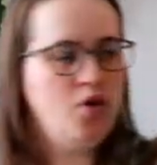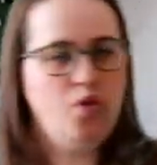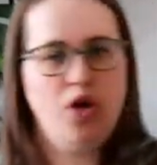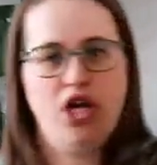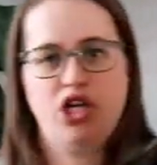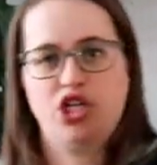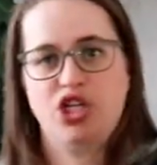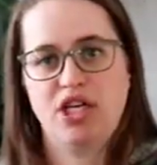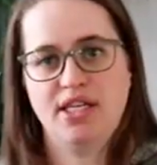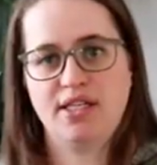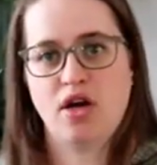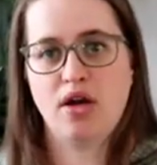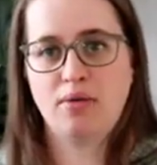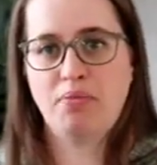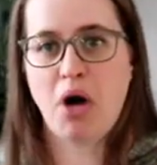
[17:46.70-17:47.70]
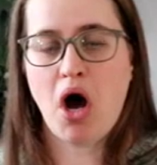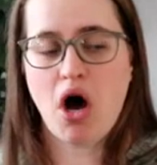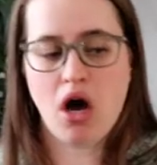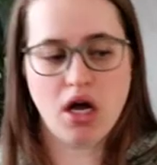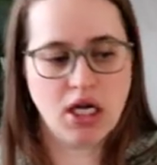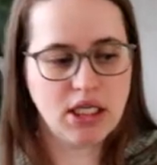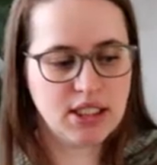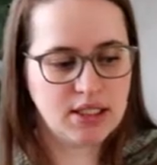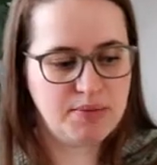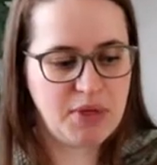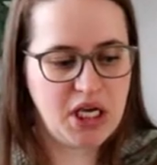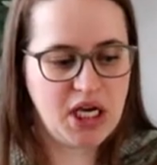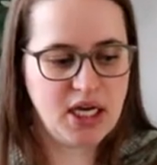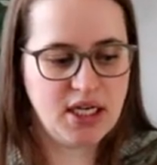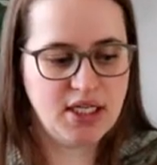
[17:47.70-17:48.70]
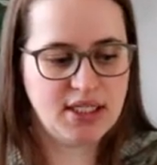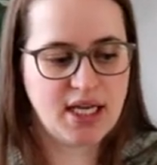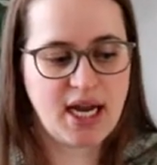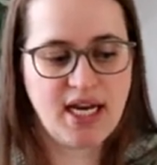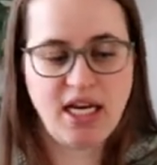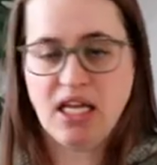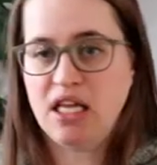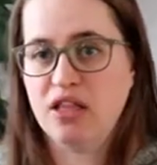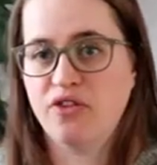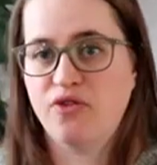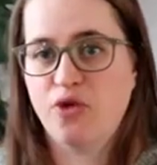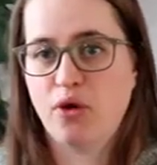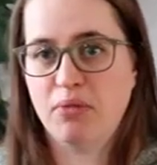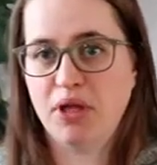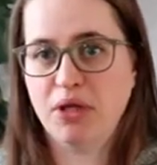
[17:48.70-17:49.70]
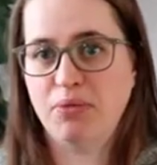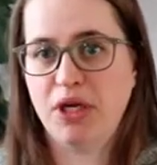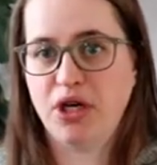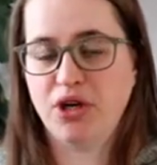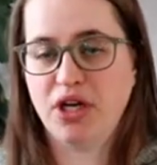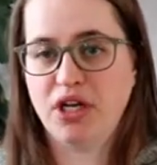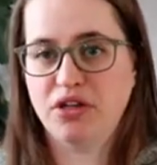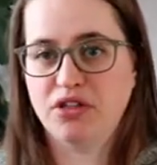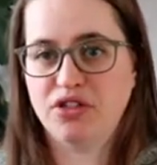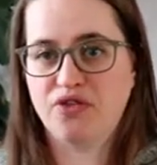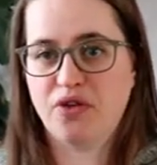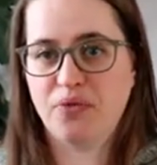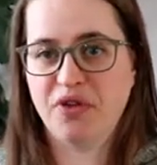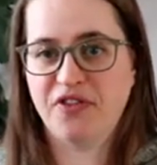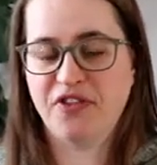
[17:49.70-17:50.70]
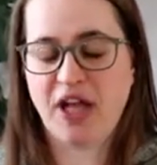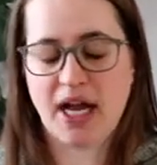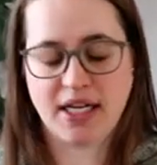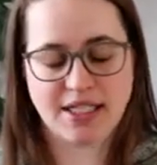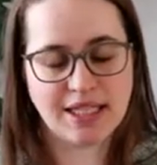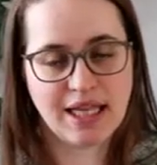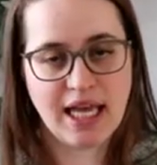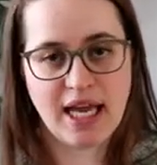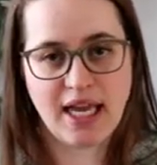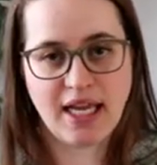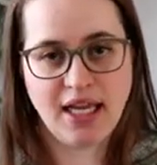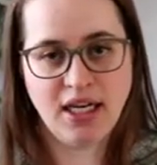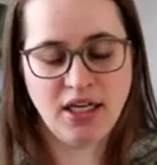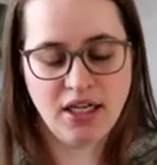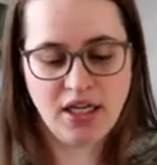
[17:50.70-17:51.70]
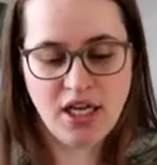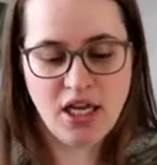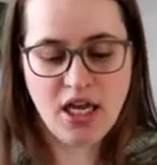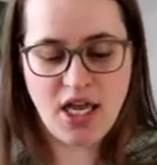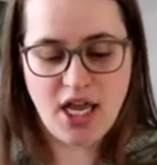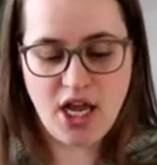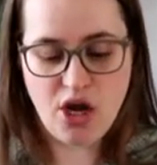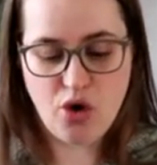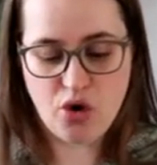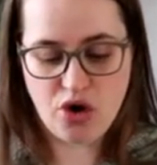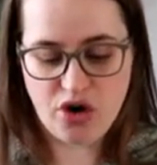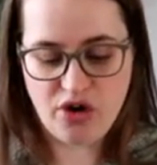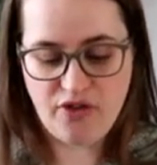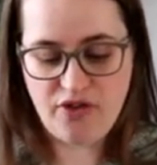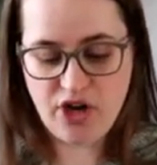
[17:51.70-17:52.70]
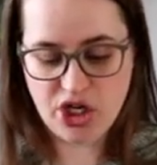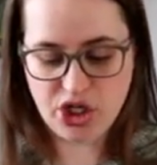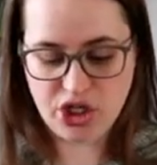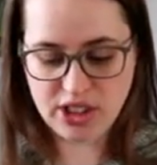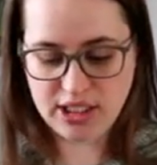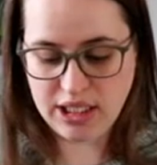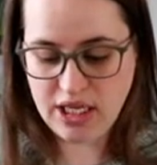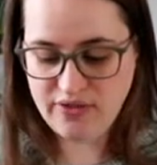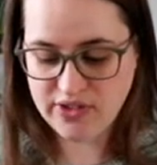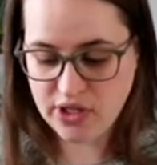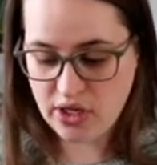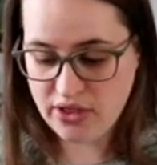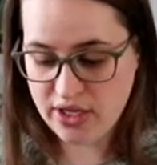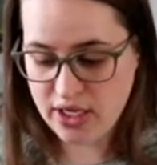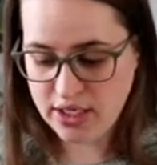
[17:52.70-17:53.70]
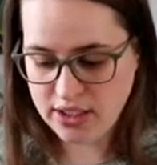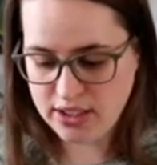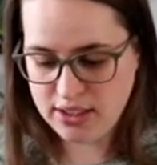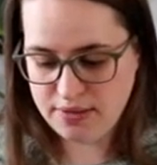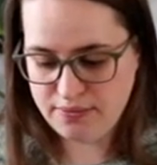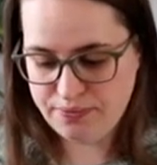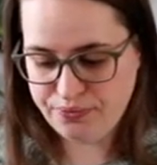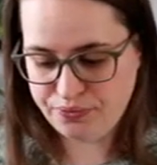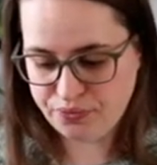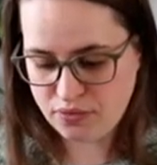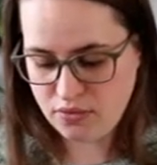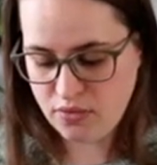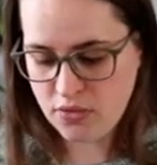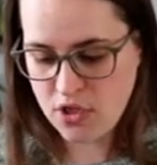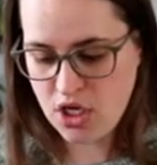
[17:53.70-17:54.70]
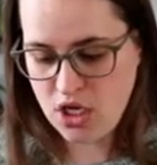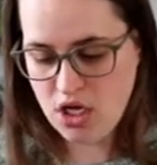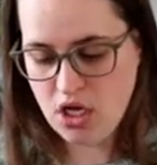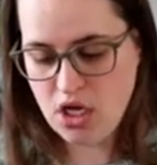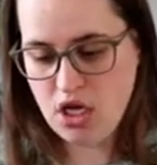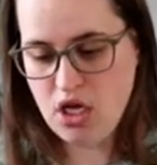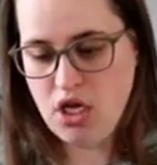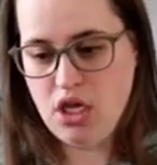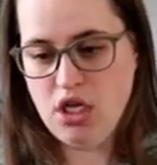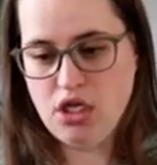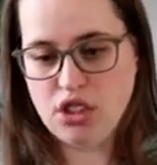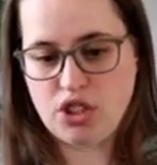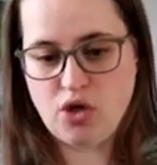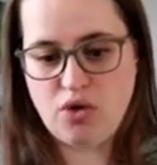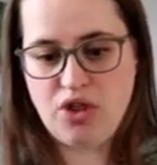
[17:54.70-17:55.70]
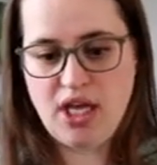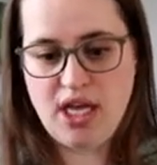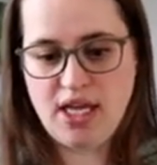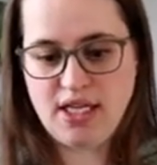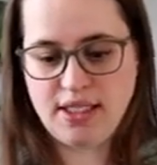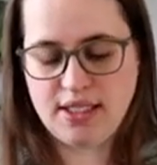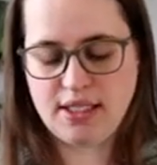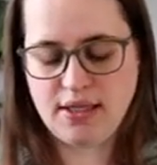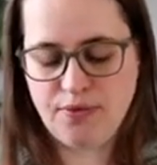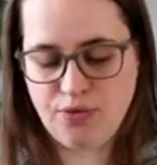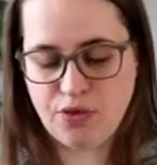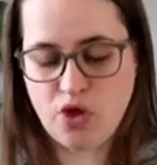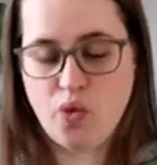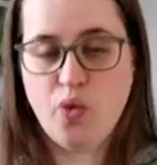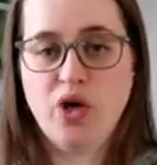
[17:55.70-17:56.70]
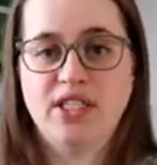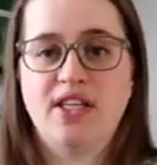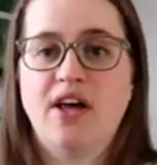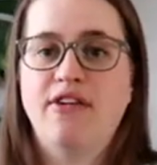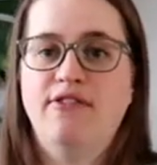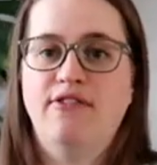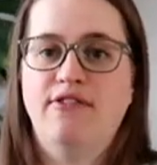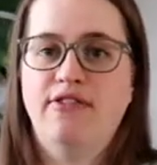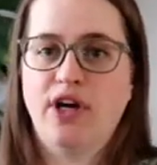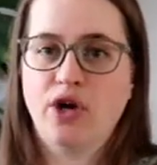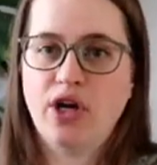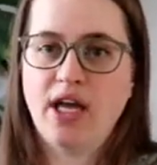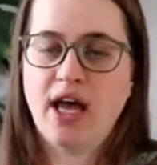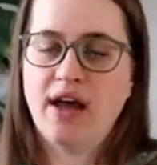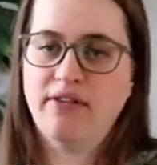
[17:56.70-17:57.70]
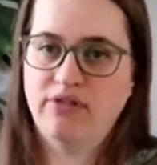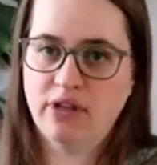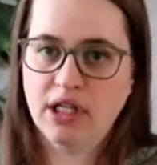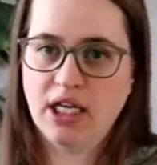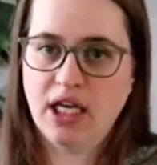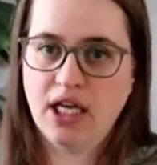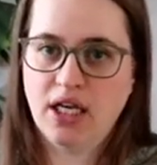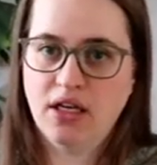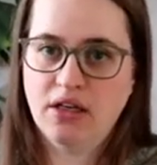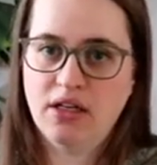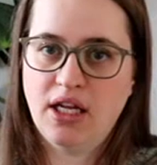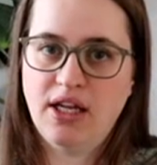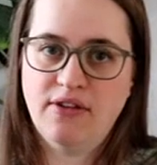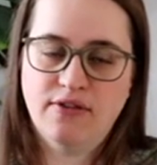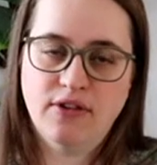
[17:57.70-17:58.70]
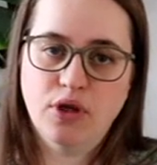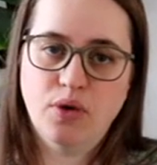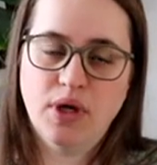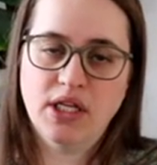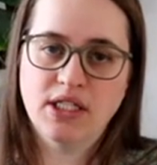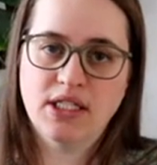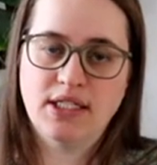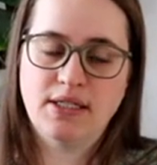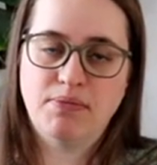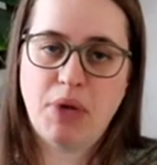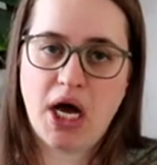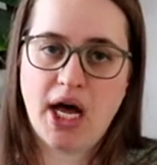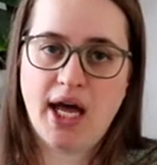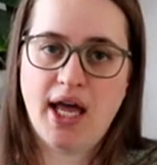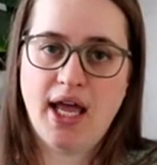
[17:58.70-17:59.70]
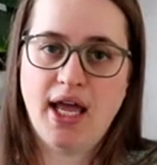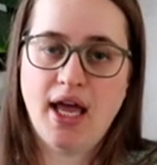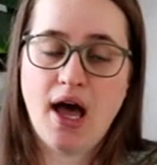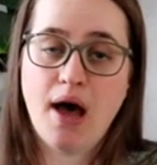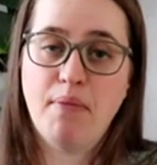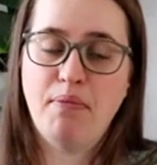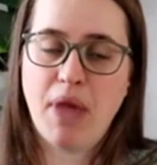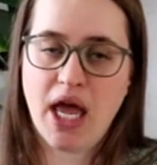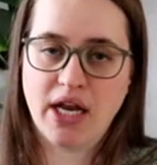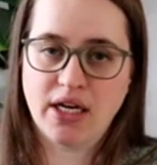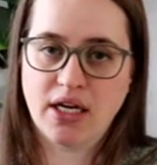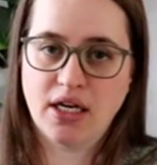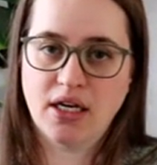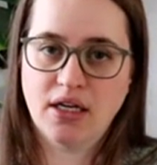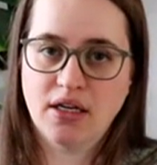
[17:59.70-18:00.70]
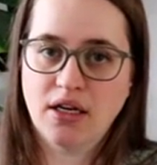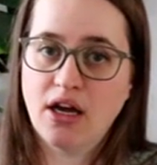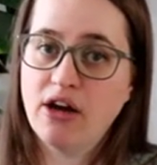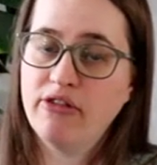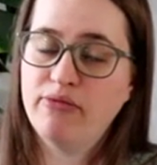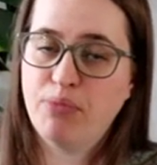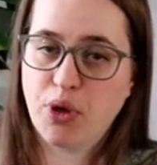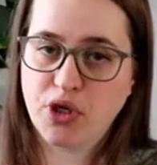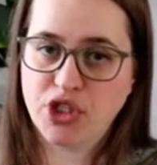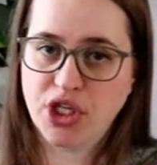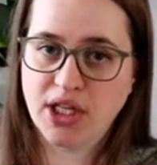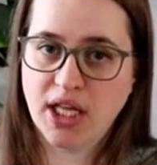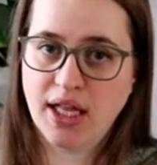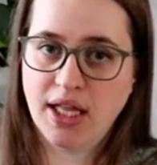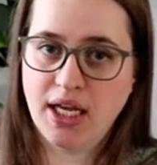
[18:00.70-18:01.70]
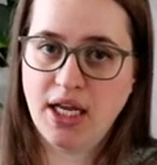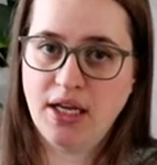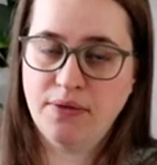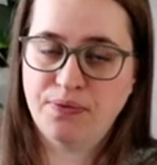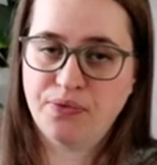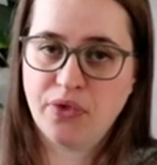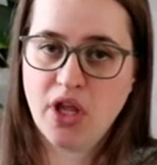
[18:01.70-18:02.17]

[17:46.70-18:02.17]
which is on pause because I need the 4 millimeter needles from the Flax Light in order to finish the sleeves on this. So this was very heavily influenced by Amanda of Birch and Lily.